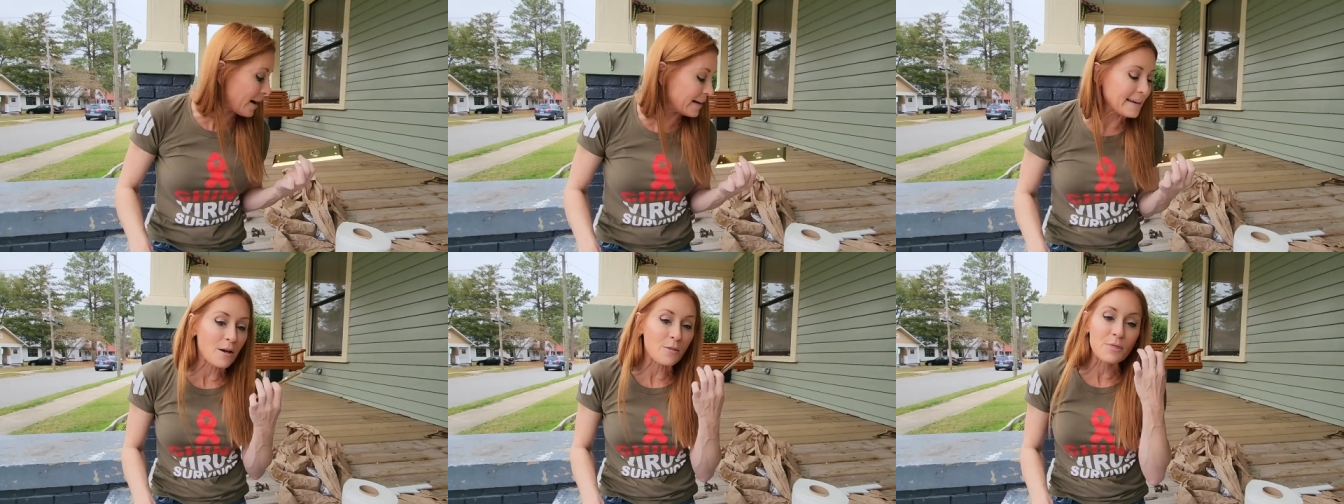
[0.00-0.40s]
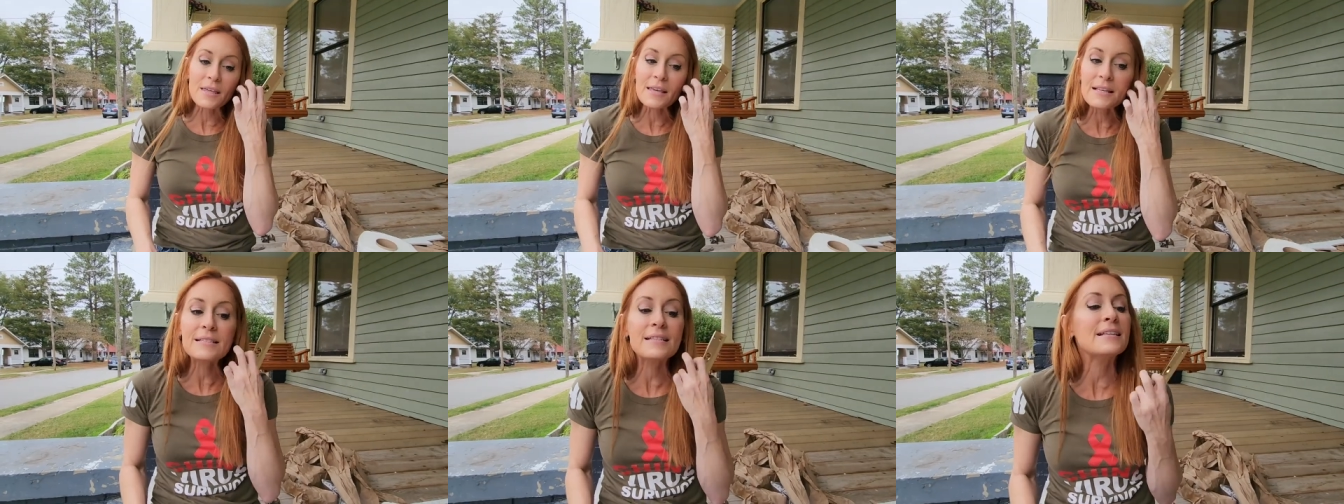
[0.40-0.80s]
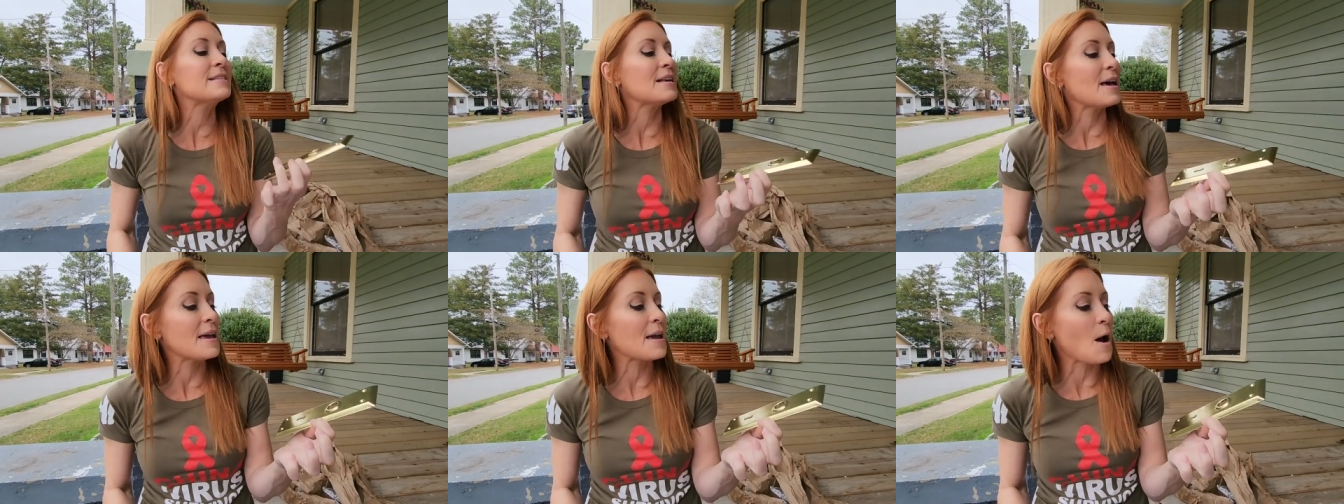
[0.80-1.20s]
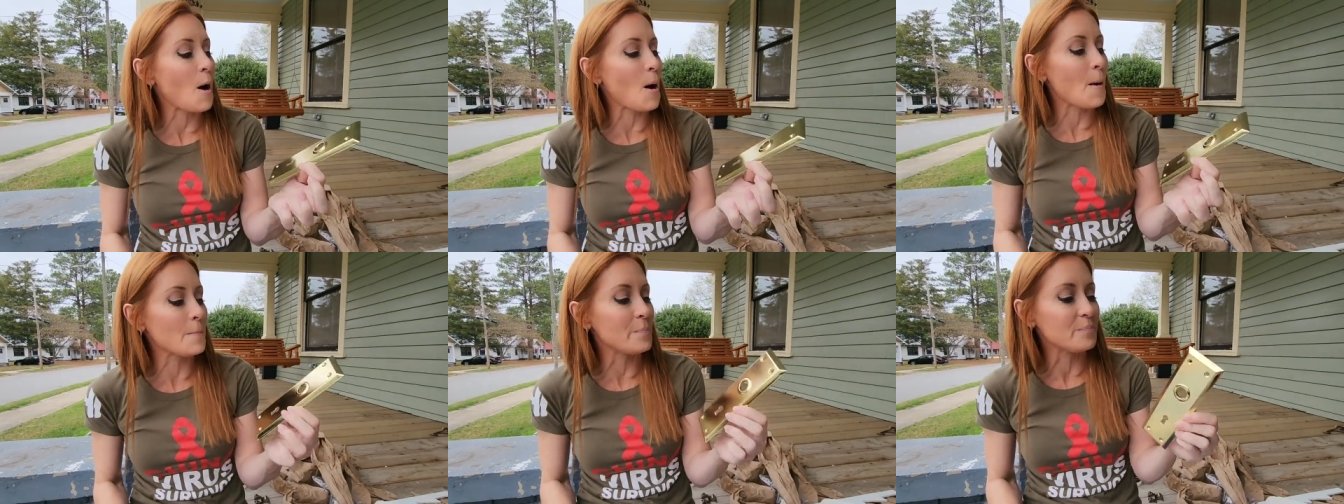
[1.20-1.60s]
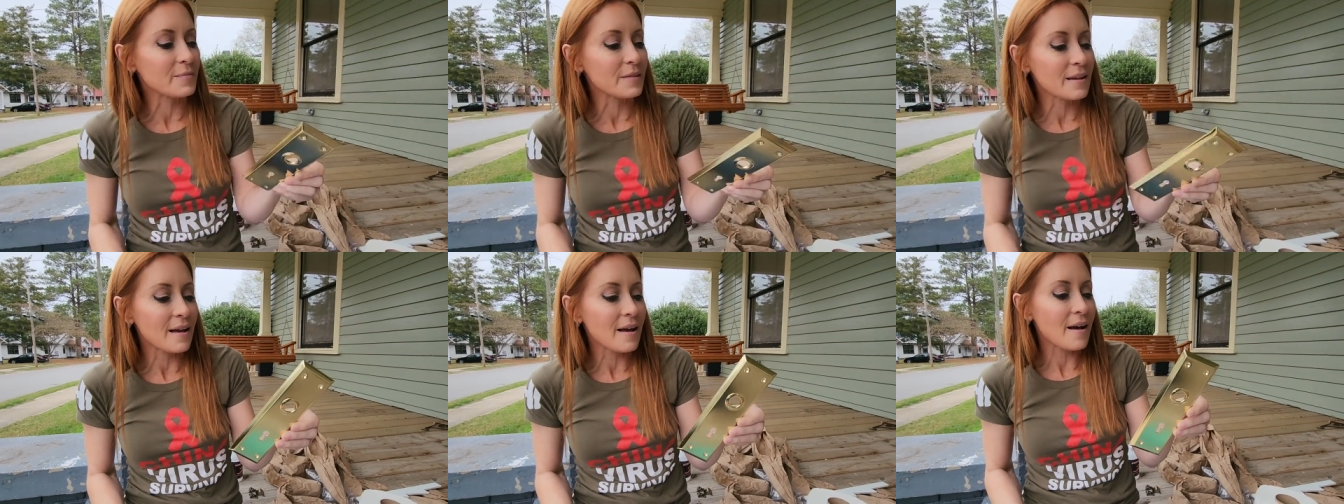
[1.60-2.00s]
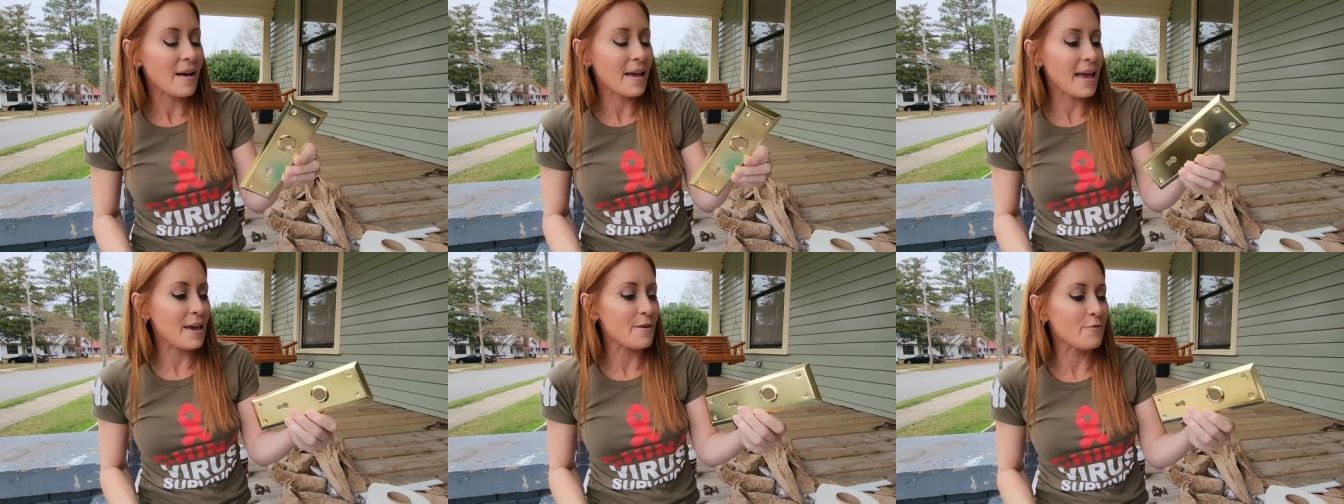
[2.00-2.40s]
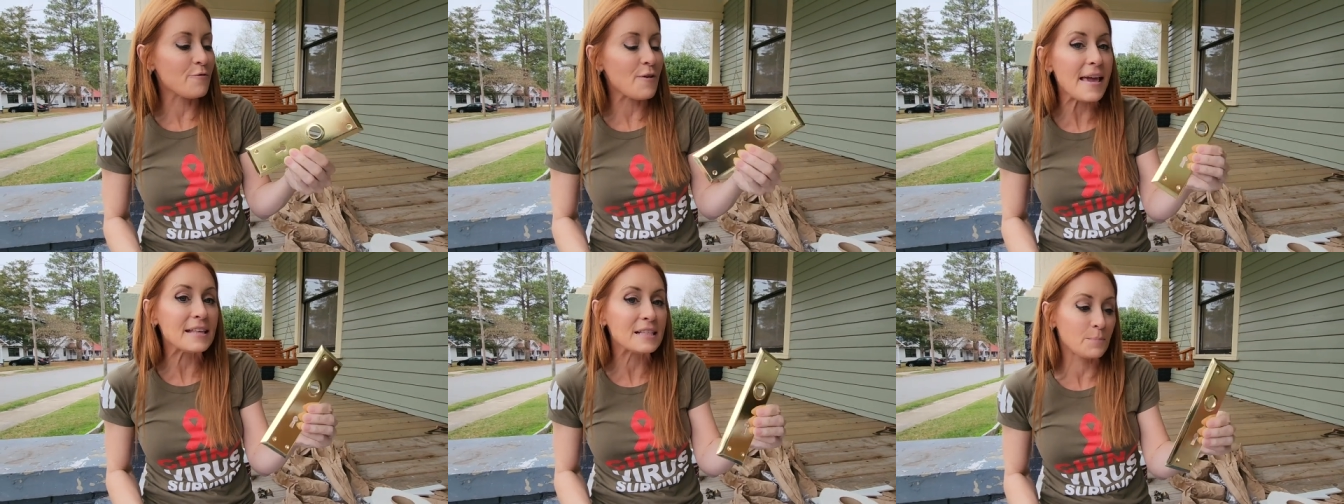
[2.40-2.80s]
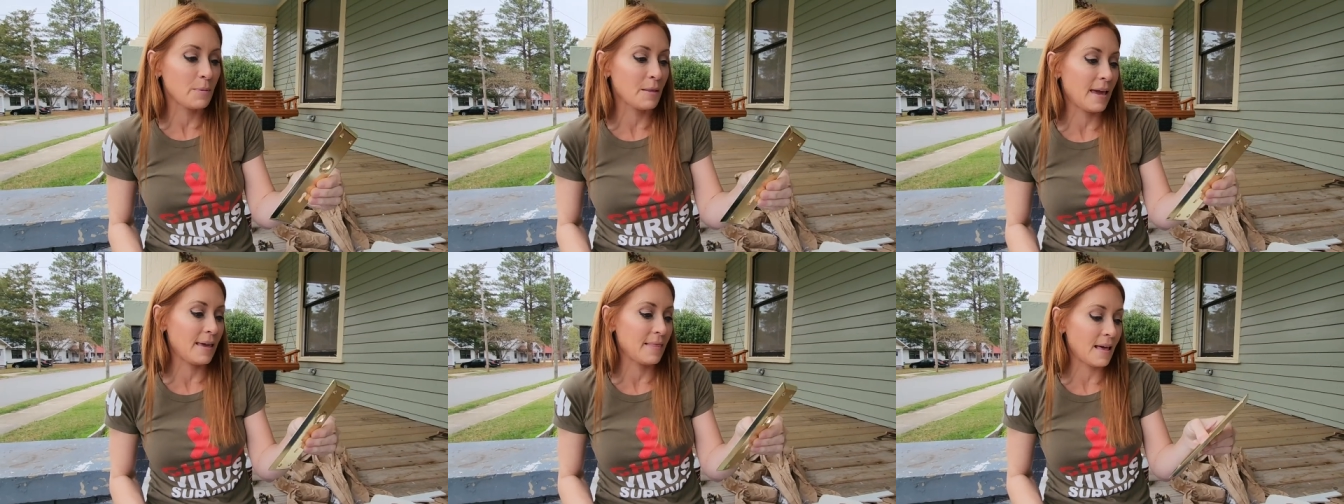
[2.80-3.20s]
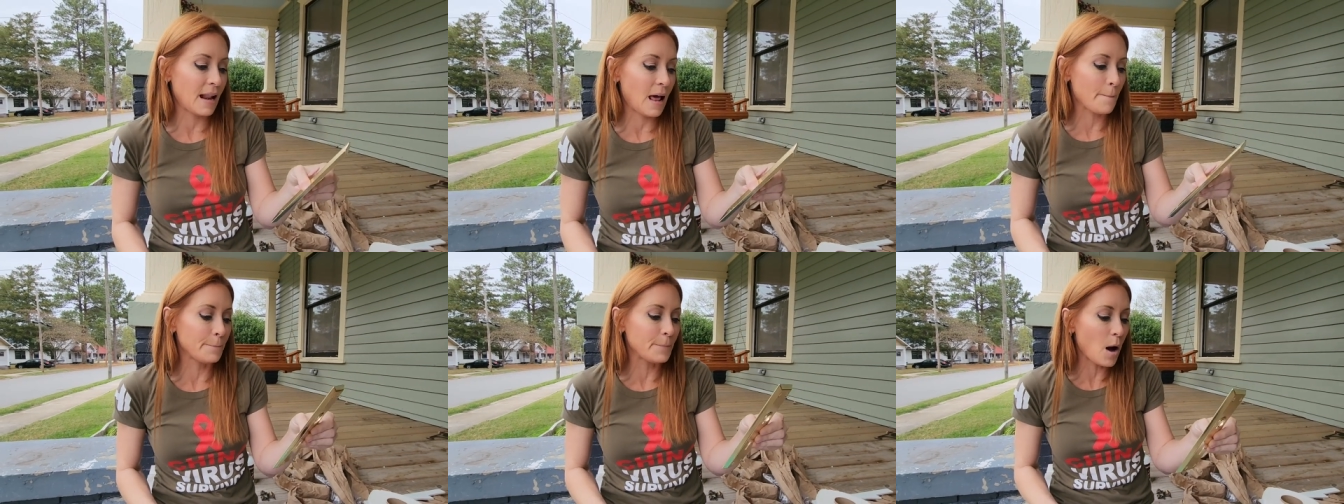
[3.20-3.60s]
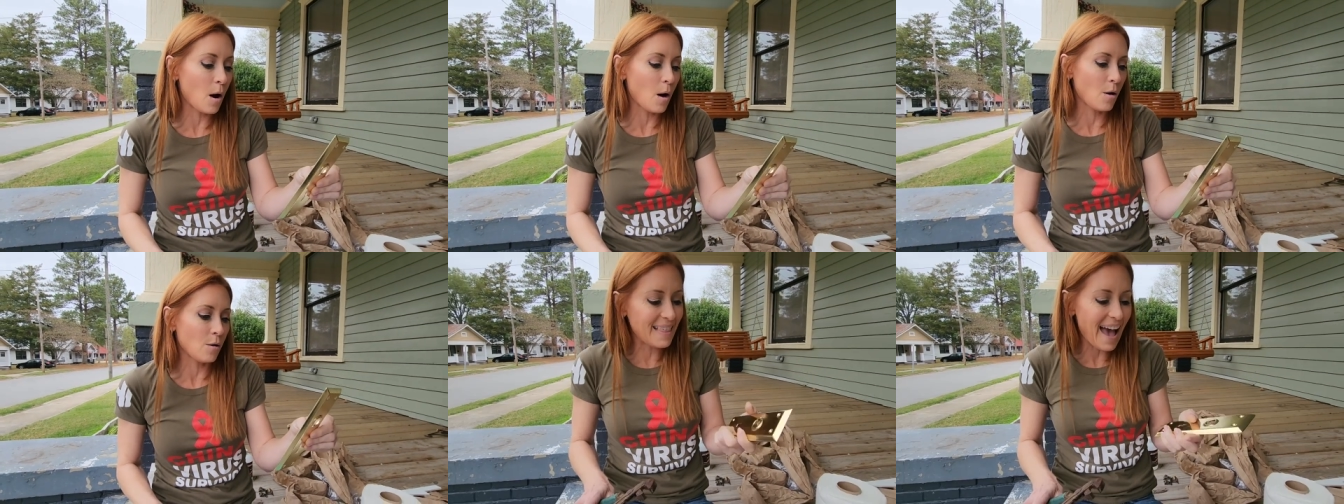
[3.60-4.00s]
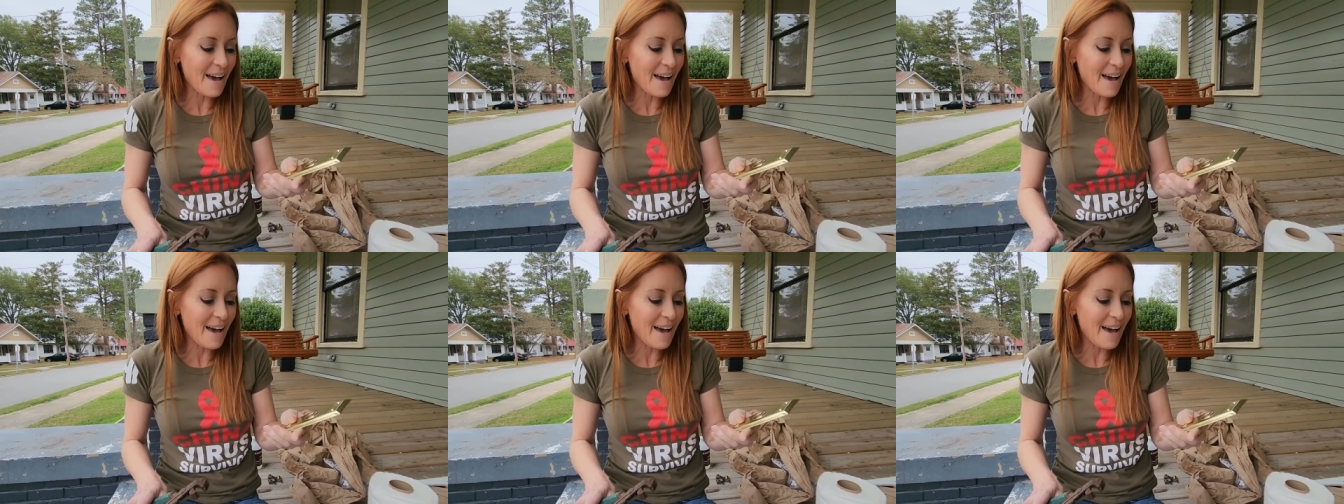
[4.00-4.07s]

Now this is a face plate that I bought.